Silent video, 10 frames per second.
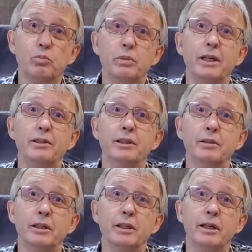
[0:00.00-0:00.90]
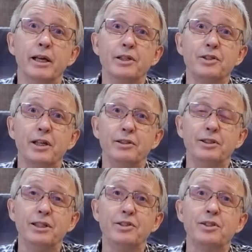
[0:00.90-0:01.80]
when
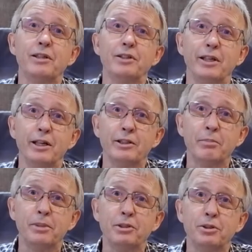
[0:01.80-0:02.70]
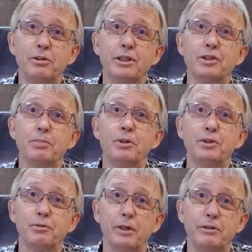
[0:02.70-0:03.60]
SAT, static air temperature, is
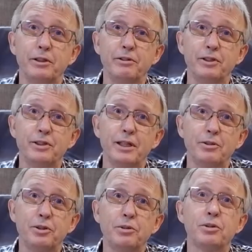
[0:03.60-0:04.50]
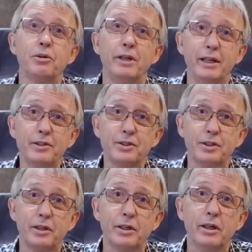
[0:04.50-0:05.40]
plus 5 degrees Celsius or less,
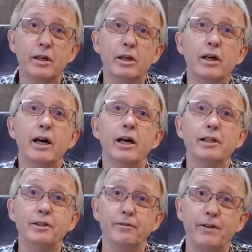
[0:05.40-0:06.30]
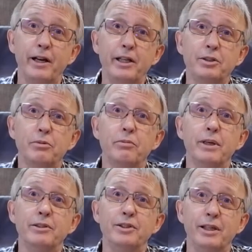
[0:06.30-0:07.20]
and in flight
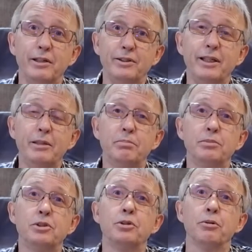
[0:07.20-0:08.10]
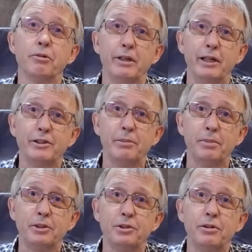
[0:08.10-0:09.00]
when TAT, total air
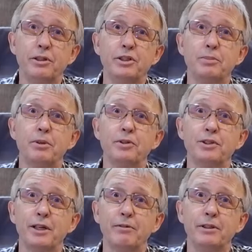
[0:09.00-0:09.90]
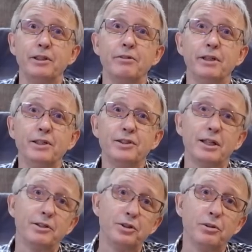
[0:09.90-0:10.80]
temperature, is plus 7 degrees
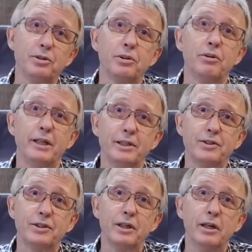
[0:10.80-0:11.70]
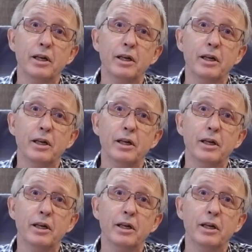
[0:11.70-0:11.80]
Celsius or less,